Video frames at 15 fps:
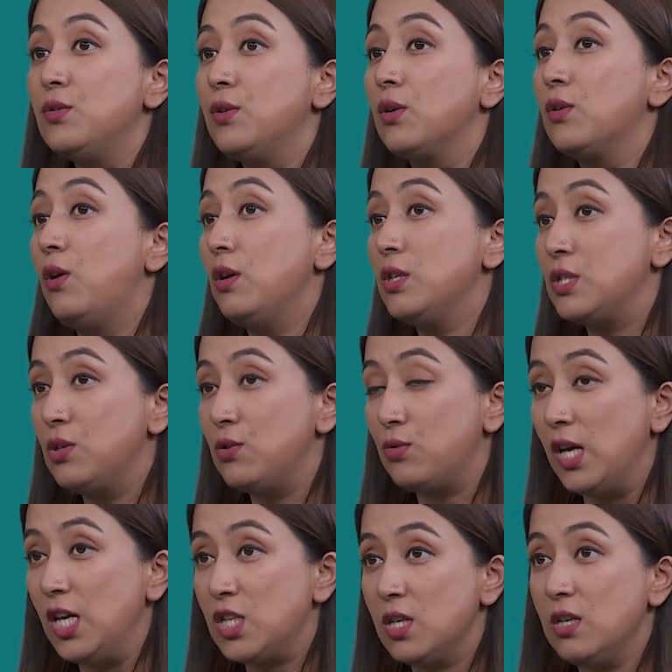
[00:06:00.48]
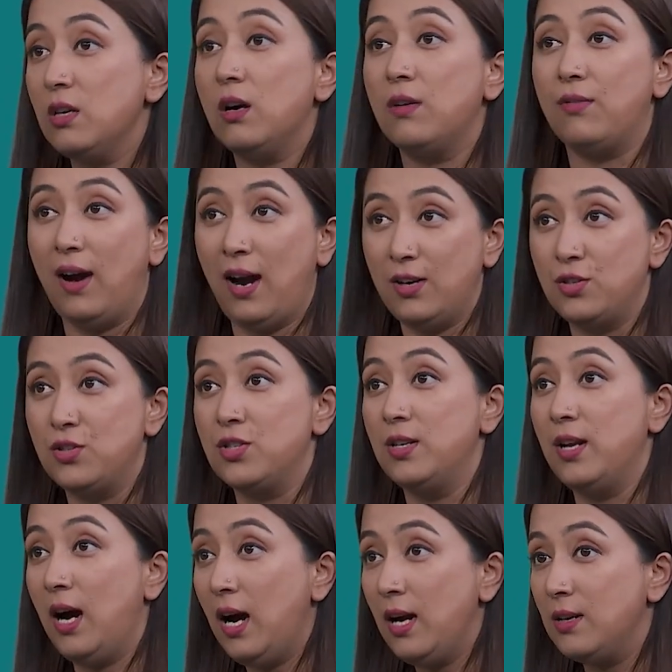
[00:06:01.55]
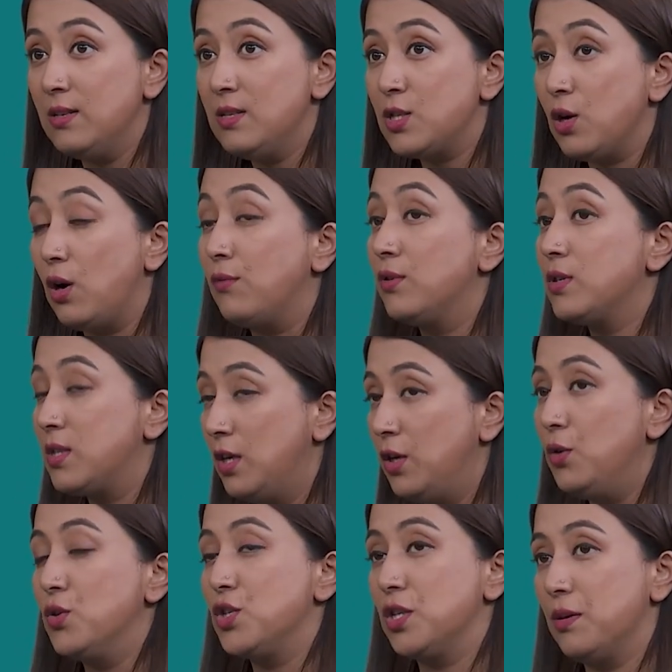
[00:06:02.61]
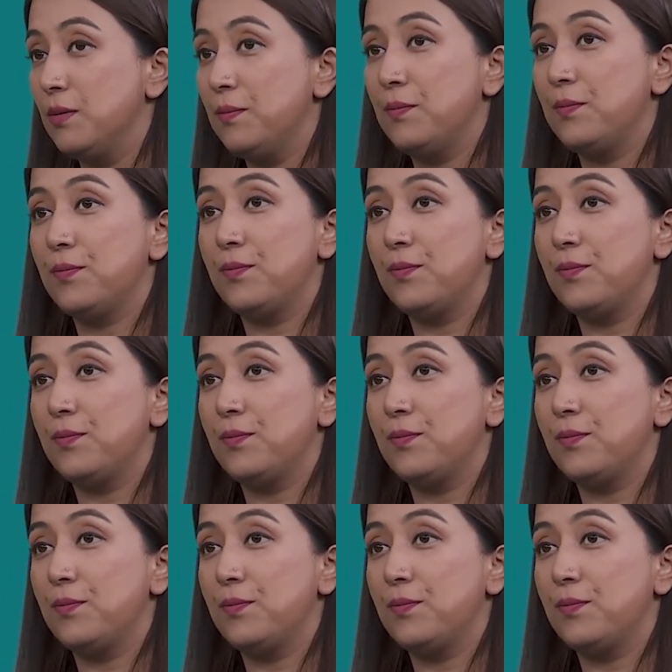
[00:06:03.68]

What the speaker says: to the concentration of hydrogen ions of a solution.